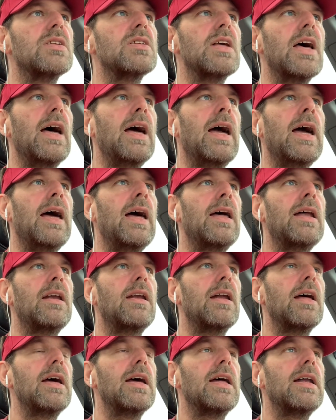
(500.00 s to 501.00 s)

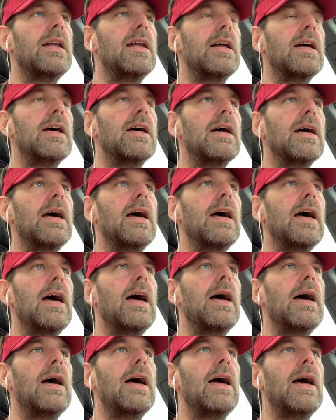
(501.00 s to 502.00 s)
And it
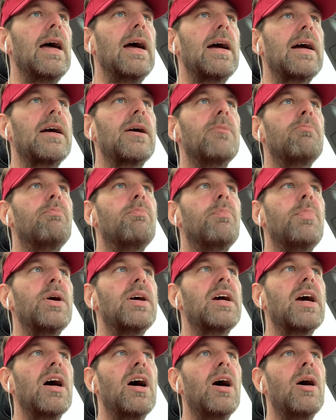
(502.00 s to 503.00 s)
could
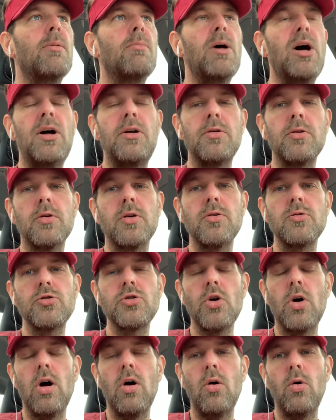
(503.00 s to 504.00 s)
become under
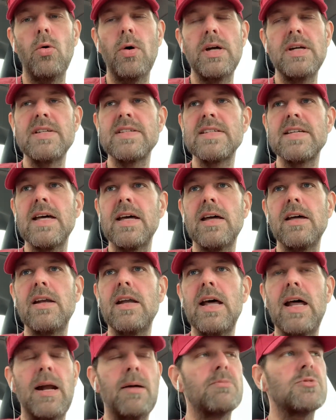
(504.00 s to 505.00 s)
control, he said,
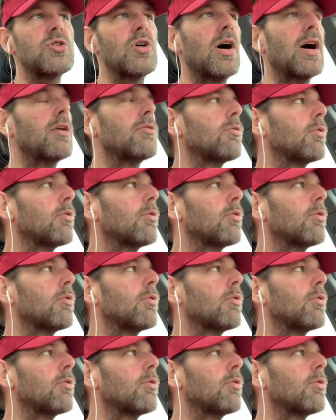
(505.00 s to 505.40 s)
and I'm trying to